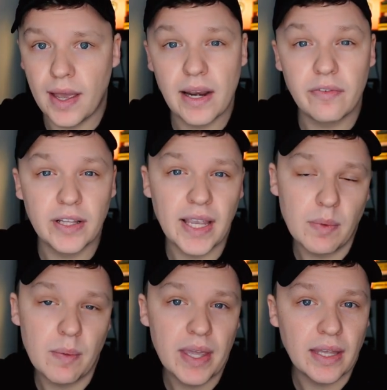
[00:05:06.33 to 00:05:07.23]
and every
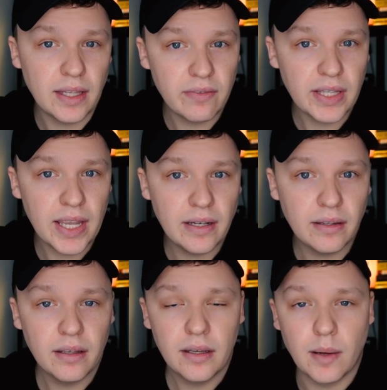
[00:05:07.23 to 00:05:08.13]
time they pay a
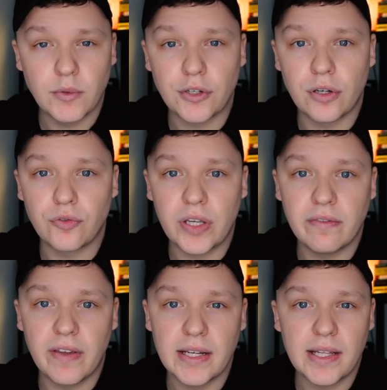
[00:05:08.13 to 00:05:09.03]
dividend I'm just going to
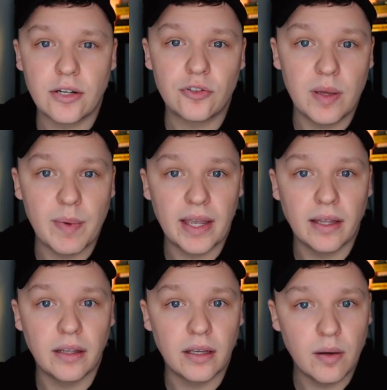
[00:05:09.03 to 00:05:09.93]
reinvest that straight back
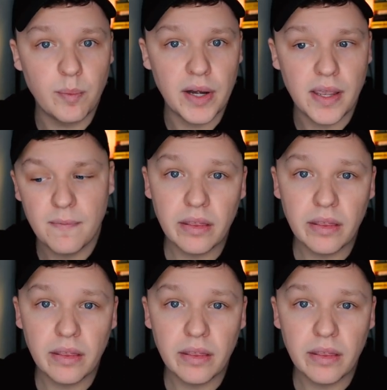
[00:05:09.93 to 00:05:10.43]
into the company.